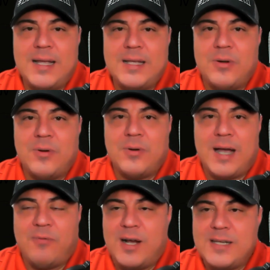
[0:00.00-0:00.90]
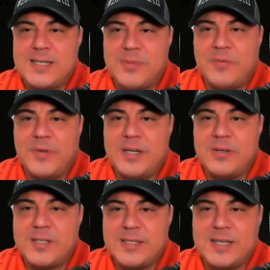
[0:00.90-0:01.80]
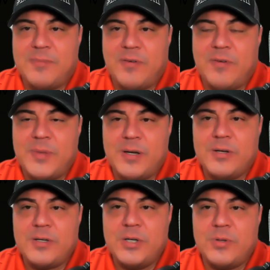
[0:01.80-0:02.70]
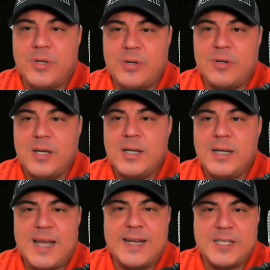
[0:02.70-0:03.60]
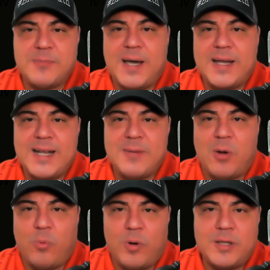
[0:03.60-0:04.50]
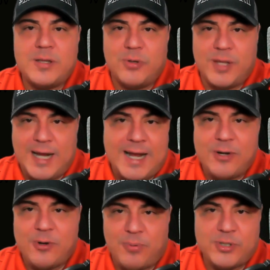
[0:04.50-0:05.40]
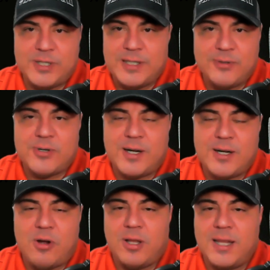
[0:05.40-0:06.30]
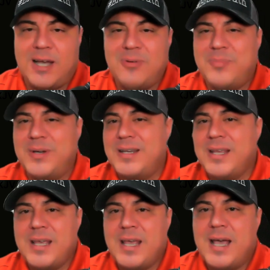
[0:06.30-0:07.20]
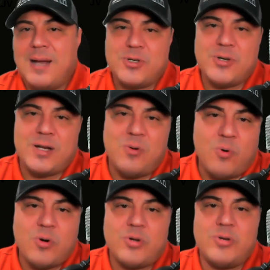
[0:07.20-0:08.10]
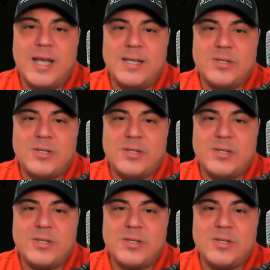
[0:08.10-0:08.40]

you know, I've watched some of their videos, and some of them, they're, you know, they're kind of spot on about what you know the guy or person that they're trying to call out. But I'm just trying to warn you guys,